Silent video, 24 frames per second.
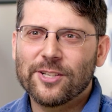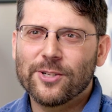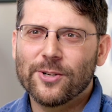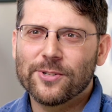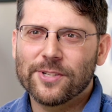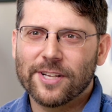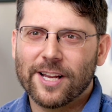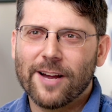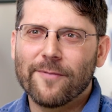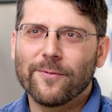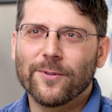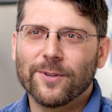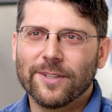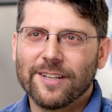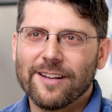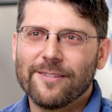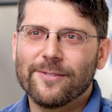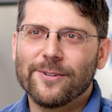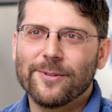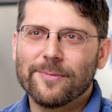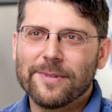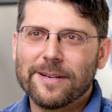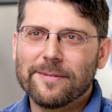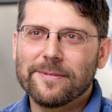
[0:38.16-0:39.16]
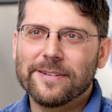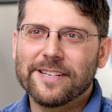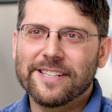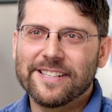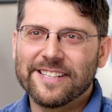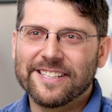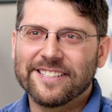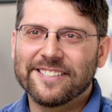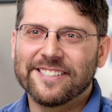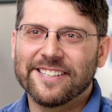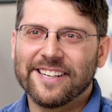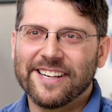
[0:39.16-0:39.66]
it shows a comfort level maybe
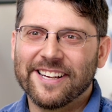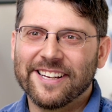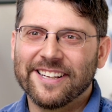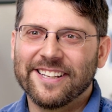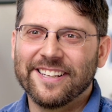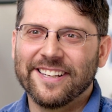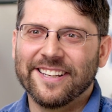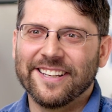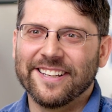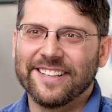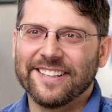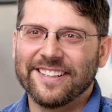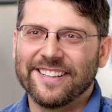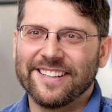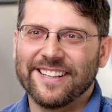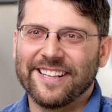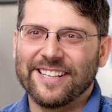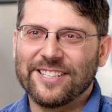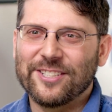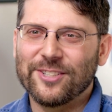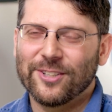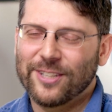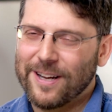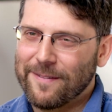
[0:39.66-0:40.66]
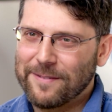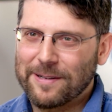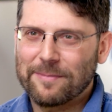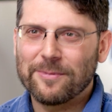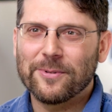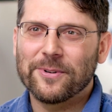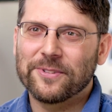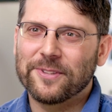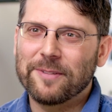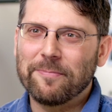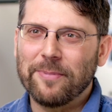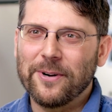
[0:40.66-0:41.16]
that, that you're
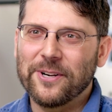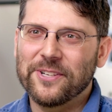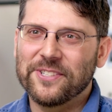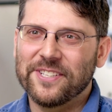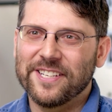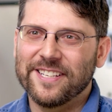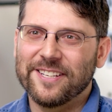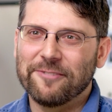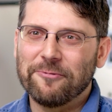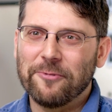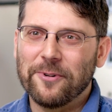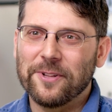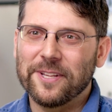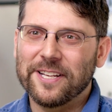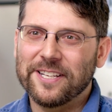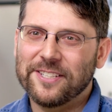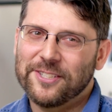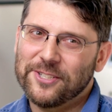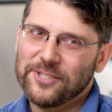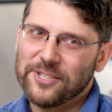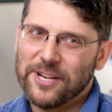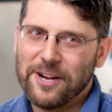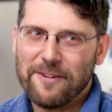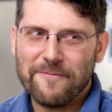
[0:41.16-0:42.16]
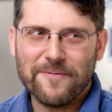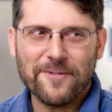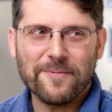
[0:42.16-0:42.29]
comfortable with the person and willing to share